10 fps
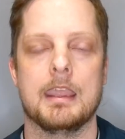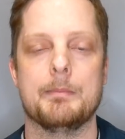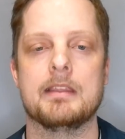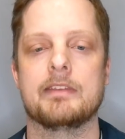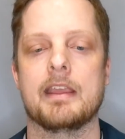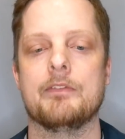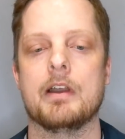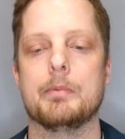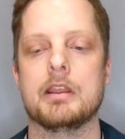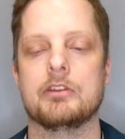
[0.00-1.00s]
it means that
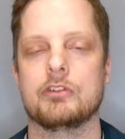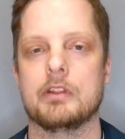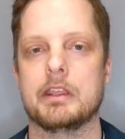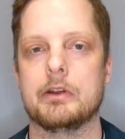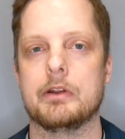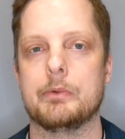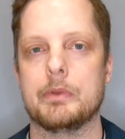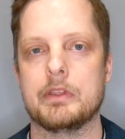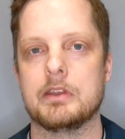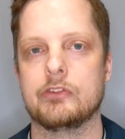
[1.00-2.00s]
vibrationally you're in a
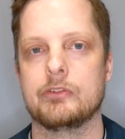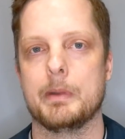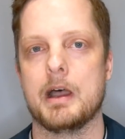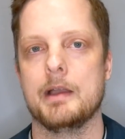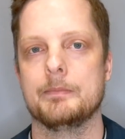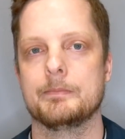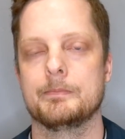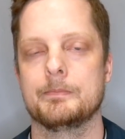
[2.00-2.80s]
really good spot.